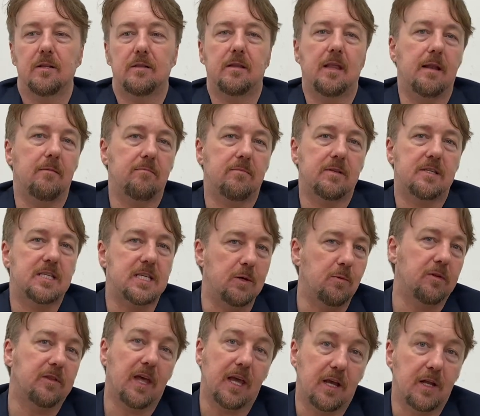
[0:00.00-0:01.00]
and see
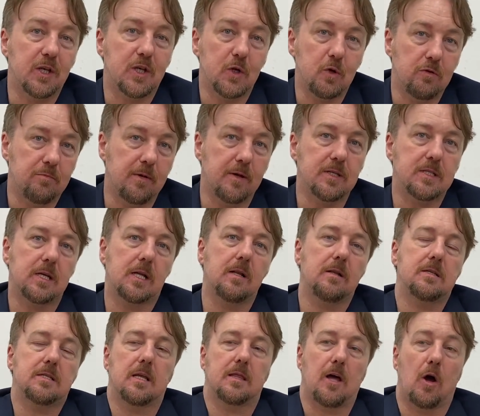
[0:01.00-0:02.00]
what they can do with
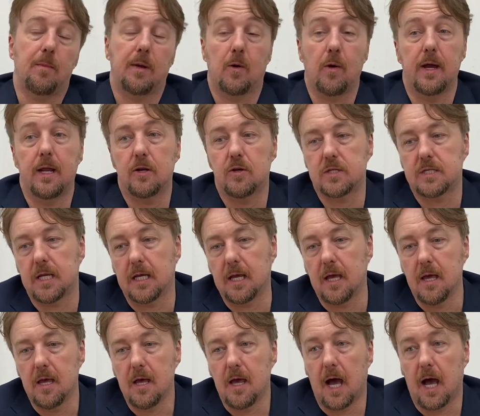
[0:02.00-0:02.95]
musicals. So that'll be quite interesting.